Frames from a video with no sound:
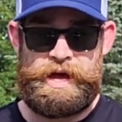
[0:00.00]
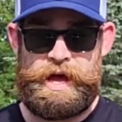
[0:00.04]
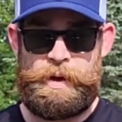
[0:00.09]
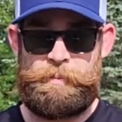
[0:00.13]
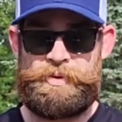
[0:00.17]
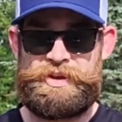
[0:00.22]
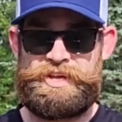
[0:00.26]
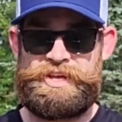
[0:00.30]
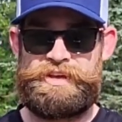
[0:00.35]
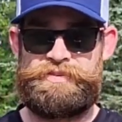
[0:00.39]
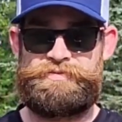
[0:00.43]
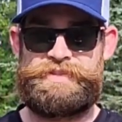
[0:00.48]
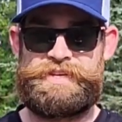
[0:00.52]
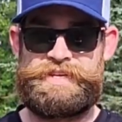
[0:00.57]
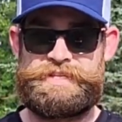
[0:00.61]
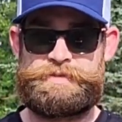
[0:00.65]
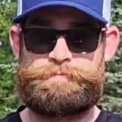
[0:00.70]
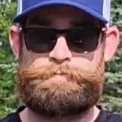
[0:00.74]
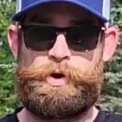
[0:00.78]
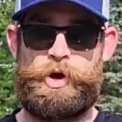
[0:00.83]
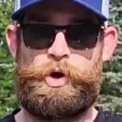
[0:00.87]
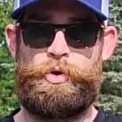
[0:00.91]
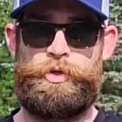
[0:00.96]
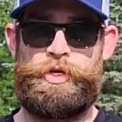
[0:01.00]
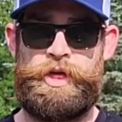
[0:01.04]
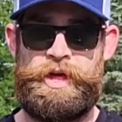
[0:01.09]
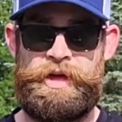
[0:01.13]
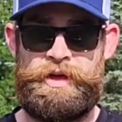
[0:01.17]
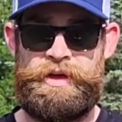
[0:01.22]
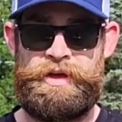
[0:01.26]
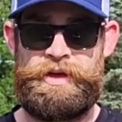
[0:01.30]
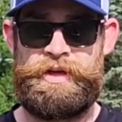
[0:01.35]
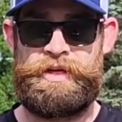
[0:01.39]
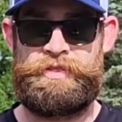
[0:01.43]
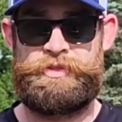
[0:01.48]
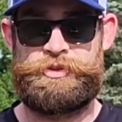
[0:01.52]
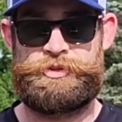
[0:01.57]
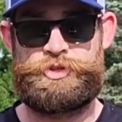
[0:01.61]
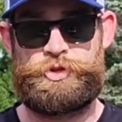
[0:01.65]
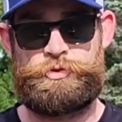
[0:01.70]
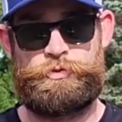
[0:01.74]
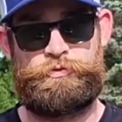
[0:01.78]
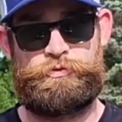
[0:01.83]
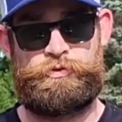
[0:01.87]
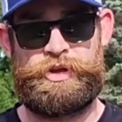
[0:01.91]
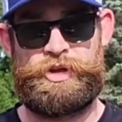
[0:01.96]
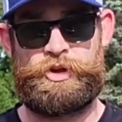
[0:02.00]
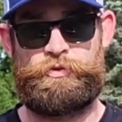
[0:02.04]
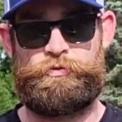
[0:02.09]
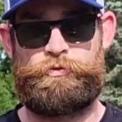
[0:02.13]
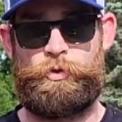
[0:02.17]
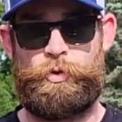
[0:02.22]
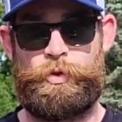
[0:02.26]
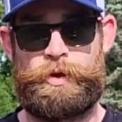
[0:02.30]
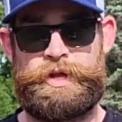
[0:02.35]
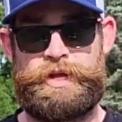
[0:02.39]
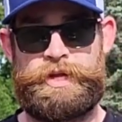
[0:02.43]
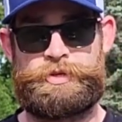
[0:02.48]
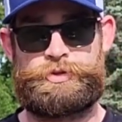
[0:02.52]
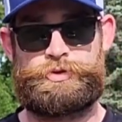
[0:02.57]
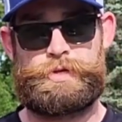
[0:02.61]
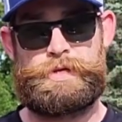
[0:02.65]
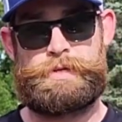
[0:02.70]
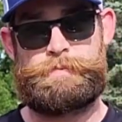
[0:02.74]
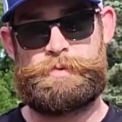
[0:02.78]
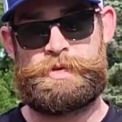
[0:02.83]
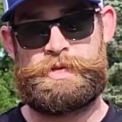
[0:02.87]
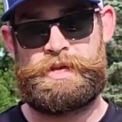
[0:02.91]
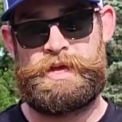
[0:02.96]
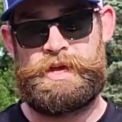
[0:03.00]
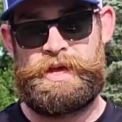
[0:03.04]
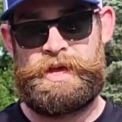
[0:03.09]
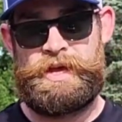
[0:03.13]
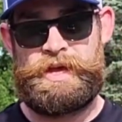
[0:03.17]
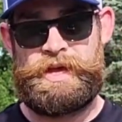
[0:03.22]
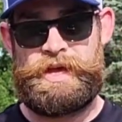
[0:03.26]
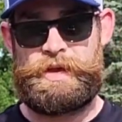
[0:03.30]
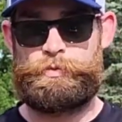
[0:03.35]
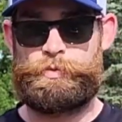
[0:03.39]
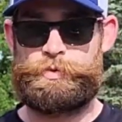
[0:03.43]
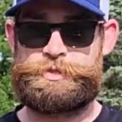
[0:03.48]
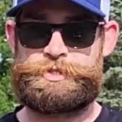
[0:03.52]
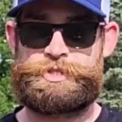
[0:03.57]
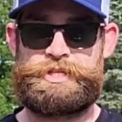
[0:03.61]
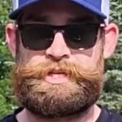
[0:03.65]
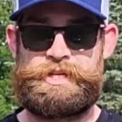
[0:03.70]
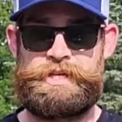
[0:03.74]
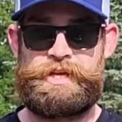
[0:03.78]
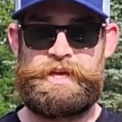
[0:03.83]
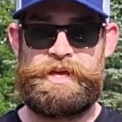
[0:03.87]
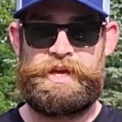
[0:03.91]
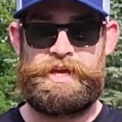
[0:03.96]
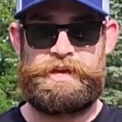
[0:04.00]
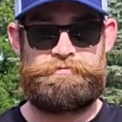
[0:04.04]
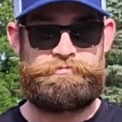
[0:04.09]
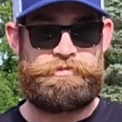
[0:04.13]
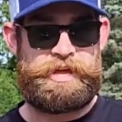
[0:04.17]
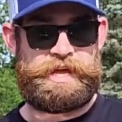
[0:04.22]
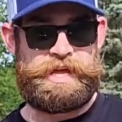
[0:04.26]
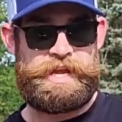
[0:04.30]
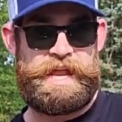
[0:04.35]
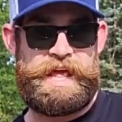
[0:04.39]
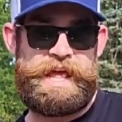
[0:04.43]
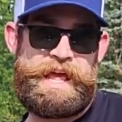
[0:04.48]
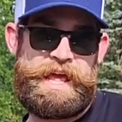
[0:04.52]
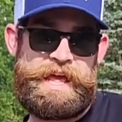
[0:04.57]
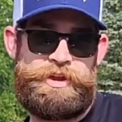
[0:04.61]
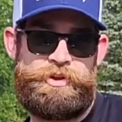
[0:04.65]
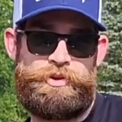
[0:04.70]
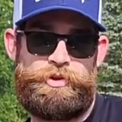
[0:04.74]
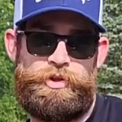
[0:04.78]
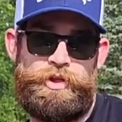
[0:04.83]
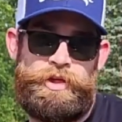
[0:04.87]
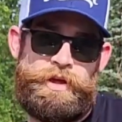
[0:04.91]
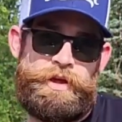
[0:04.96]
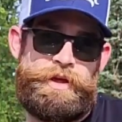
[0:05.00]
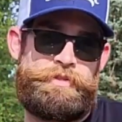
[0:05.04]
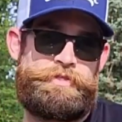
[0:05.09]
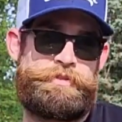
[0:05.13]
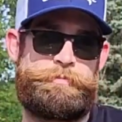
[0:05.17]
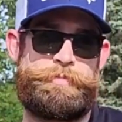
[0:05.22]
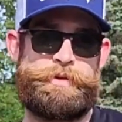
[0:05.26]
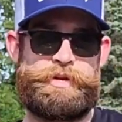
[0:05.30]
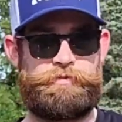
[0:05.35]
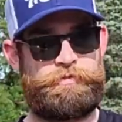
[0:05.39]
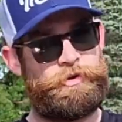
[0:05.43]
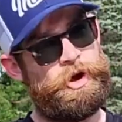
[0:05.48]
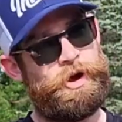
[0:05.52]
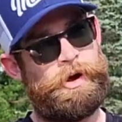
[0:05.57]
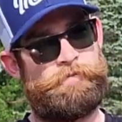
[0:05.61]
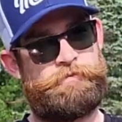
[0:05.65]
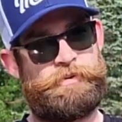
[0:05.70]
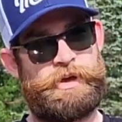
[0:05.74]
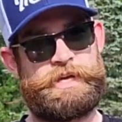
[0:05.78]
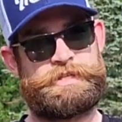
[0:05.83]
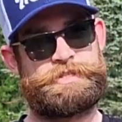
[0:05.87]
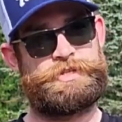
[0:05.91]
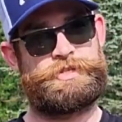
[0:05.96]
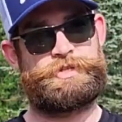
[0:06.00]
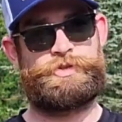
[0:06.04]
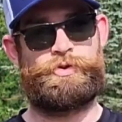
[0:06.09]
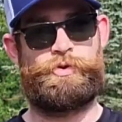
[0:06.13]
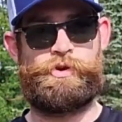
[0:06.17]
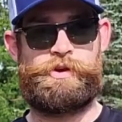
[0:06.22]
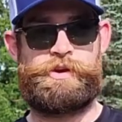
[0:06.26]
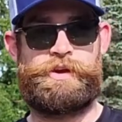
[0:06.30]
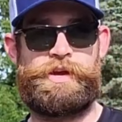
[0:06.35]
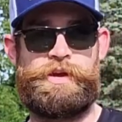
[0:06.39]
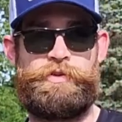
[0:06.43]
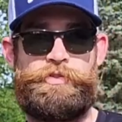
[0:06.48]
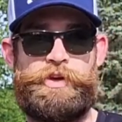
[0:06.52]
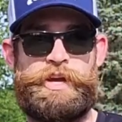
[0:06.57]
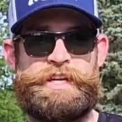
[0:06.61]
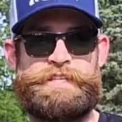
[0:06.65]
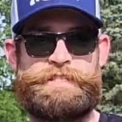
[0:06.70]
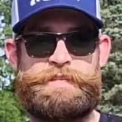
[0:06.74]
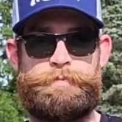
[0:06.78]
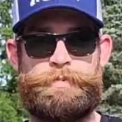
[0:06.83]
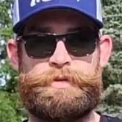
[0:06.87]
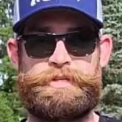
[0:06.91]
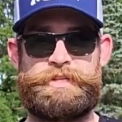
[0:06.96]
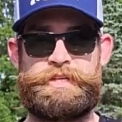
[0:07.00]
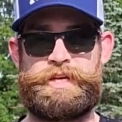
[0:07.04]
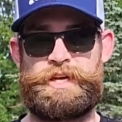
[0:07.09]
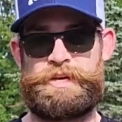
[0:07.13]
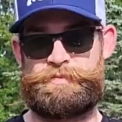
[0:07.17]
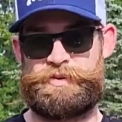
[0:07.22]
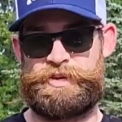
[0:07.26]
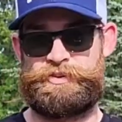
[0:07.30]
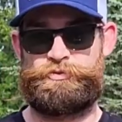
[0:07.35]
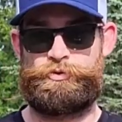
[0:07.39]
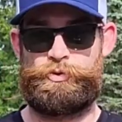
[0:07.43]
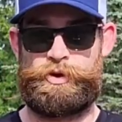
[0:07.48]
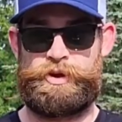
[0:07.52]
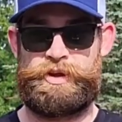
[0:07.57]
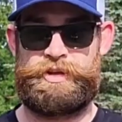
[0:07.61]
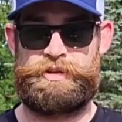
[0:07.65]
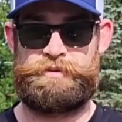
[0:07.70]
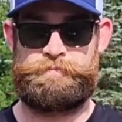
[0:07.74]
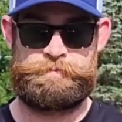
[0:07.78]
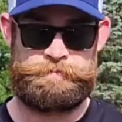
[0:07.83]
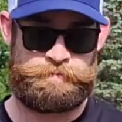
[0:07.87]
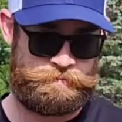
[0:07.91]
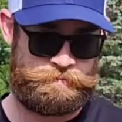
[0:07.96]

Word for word: I'm gonna give these both the two-finger forehand treatment and we'll see if they can handle the bit of off-axis torque that I typically get on my forehand.